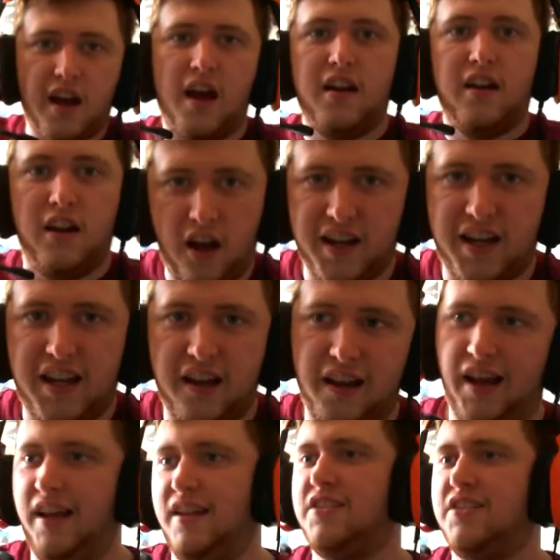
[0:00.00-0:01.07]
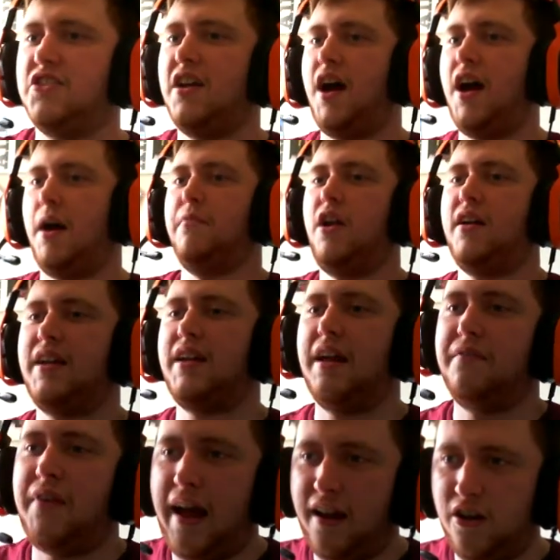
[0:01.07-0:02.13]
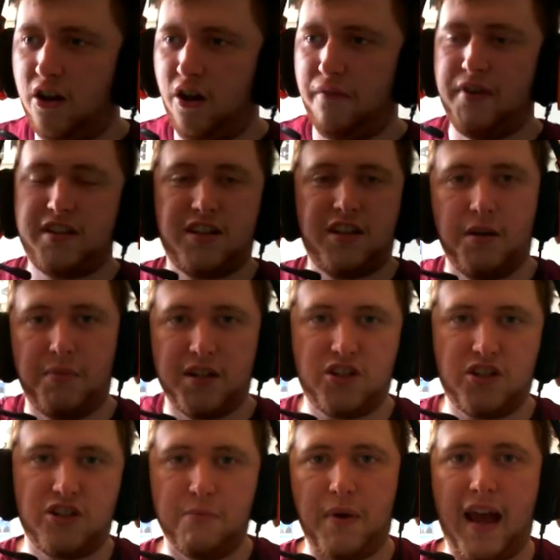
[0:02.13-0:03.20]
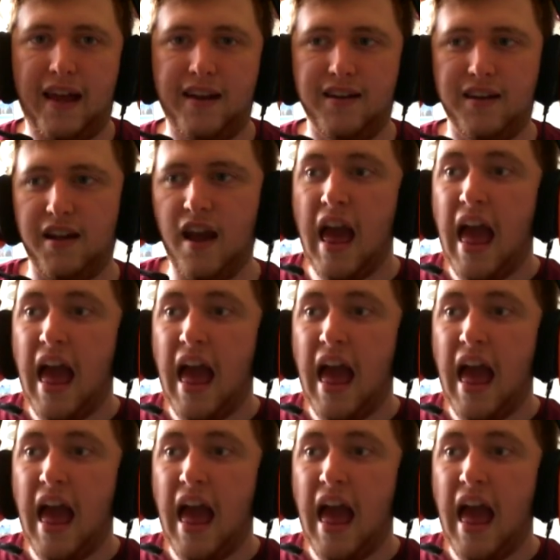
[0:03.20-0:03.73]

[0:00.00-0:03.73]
Liking it. I'm liking that a lot. That's going to be super handy.